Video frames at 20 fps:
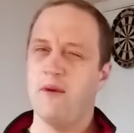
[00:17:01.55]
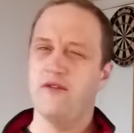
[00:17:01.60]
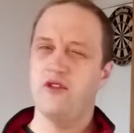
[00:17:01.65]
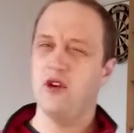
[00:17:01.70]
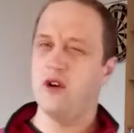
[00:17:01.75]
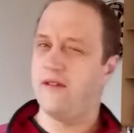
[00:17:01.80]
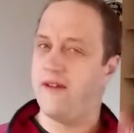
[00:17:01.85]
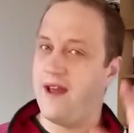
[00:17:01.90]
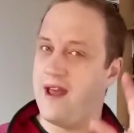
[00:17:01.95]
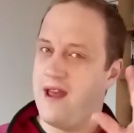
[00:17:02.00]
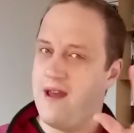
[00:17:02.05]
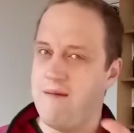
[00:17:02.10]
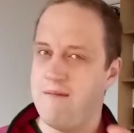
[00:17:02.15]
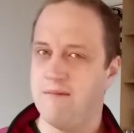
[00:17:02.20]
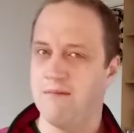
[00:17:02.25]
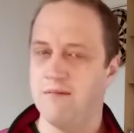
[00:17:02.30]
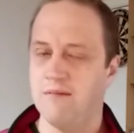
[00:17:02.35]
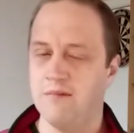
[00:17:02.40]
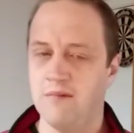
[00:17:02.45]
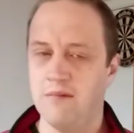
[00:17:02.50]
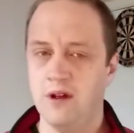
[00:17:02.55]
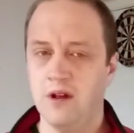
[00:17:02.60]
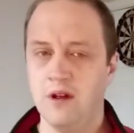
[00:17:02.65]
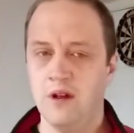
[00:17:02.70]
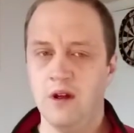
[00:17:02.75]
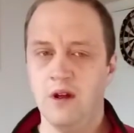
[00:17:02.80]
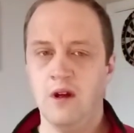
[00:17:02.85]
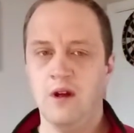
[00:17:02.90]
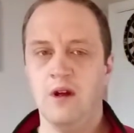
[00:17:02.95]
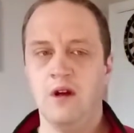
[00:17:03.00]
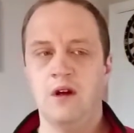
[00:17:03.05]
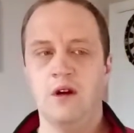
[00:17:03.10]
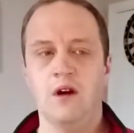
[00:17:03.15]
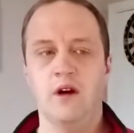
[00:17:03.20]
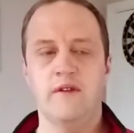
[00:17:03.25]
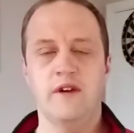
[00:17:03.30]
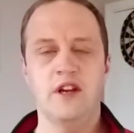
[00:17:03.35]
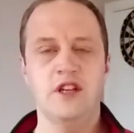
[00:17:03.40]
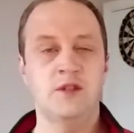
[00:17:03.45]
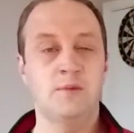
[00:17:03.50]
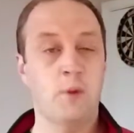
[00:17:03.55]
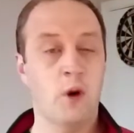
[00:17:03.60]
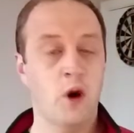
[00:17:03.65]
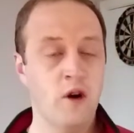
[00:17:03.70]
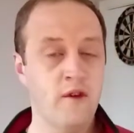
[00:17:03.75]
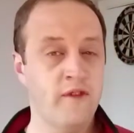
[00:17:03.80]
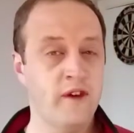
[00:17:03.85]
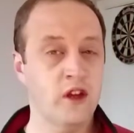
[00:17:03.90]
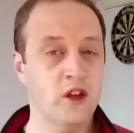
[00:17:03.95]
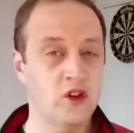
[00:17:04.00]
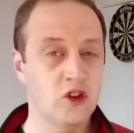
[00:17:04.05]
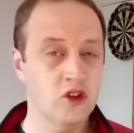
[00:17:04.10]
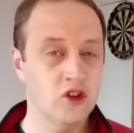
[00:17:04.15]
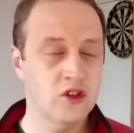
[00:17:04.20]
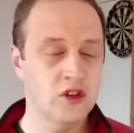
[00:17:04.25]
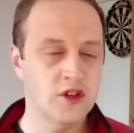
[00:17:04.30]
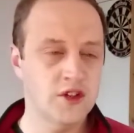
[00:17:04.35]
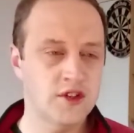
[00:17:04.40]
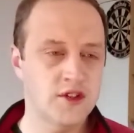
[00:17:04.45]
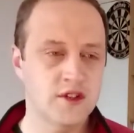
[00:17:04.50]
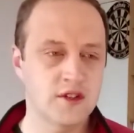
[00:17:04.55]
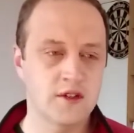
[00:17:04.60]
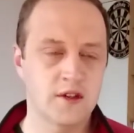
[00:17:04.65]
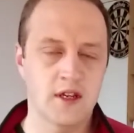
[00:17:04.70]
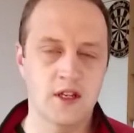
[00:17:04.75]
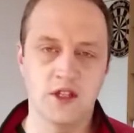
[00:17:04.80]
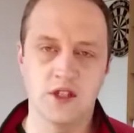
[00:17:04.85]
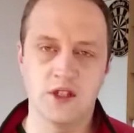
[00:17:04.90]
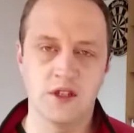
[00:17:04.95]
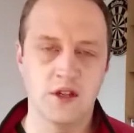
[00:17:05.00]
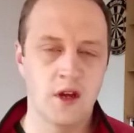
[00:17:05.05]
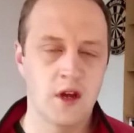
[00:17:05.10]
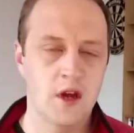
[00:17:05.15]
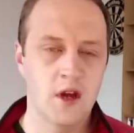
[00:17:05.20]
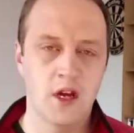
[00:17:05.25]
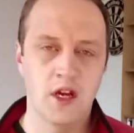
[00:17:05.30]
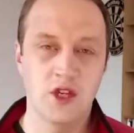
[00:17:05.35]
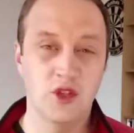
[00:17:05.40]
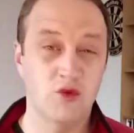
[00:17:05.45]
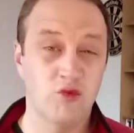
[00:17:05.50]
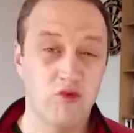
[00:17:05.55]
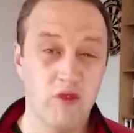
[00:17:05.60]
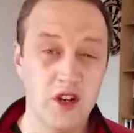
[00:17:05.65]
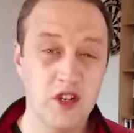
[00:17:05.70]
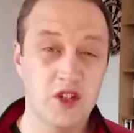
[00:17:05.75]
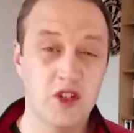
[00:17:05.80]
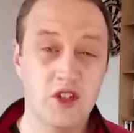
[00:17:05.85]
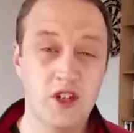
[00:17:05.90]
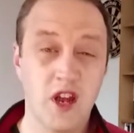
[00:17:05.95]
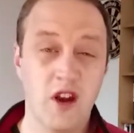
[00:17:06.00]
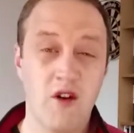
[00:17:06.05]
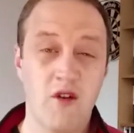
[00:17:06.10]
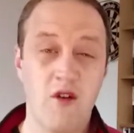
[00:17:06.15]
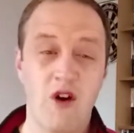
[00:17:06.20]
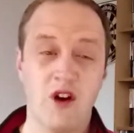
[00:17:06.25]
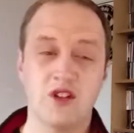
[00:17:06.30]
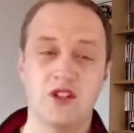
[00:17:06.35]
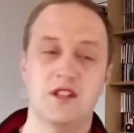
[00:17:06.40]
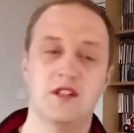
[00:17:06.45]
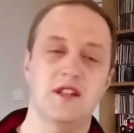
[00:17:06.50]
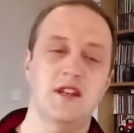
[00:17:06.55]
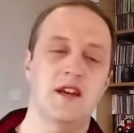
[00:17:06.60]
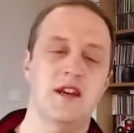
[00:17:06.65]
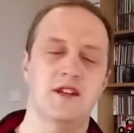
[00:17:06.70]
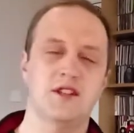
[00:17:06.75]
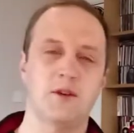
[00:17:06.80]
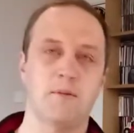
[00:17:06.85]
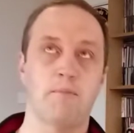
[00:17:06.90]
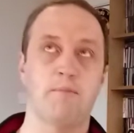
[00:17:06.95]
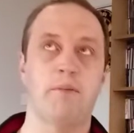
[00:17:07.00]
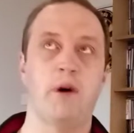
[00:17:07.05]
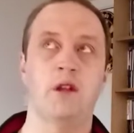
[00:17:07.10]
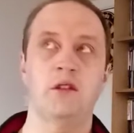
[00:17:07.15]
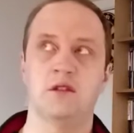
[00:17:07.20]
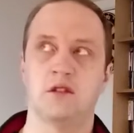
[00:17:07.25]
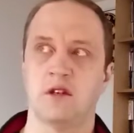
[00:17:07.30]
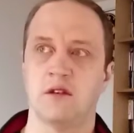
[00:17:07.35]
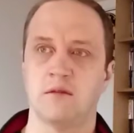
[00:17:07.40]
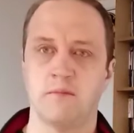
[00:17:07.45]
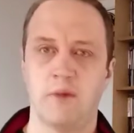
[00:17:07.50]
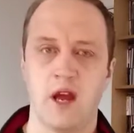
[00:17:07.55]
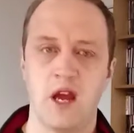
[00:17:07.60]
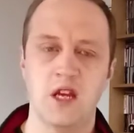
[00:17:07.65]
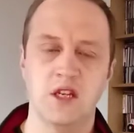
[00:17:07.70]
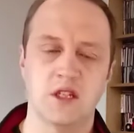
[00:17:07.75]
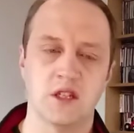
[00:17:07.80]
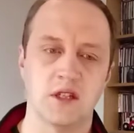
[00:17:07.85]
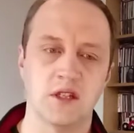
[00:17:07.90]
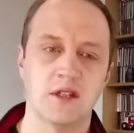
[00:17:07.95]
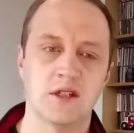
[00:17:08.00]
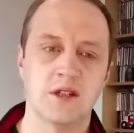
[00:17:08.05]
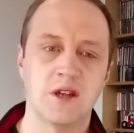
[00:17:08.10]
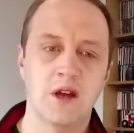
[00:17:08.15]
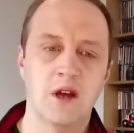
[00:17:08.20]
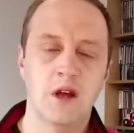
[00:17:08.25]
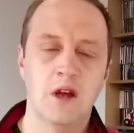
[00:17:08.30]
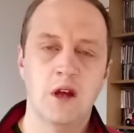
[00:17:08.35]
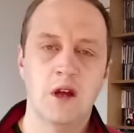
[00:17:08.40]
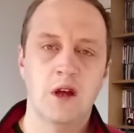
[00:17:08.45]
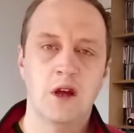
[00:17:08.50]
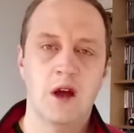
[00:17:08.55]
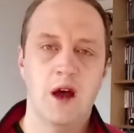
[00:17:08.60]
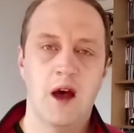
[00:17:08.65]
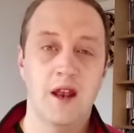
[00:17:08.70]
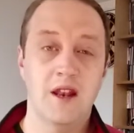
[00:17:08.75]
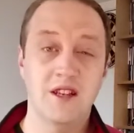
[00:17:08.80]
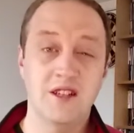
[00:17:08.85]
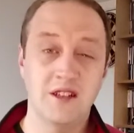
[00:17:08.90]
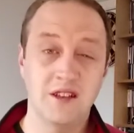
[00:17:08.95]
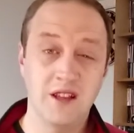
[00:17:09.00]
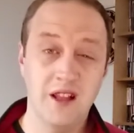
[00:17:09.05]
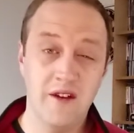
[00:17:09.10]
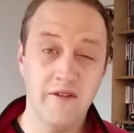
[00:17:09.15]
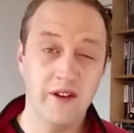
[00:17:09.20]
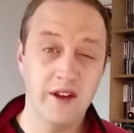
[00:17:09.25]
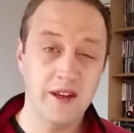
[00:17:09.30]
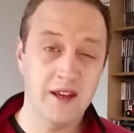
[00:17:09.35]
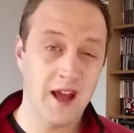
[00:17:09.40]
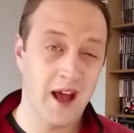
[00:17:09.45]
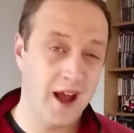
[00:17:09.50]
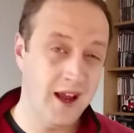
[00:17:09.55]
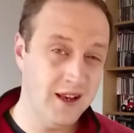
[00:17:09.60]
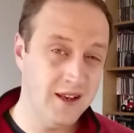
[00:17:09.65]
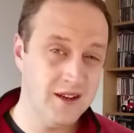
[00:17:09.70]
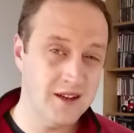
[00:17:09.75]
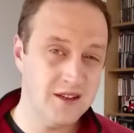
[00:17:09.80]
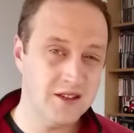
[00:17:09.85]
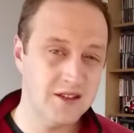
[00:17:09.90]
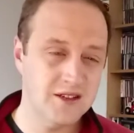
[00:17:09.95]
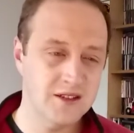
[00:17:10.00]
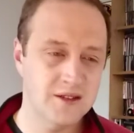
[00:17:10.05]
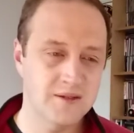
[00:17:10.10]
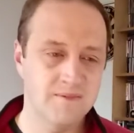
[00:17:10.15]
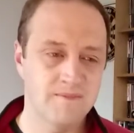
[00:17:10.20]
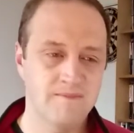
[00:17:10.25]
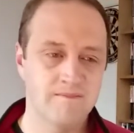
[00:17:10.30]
view of Him, of His perfect goodness, His, His rich generosity, His abundant patience, and His loving kindness,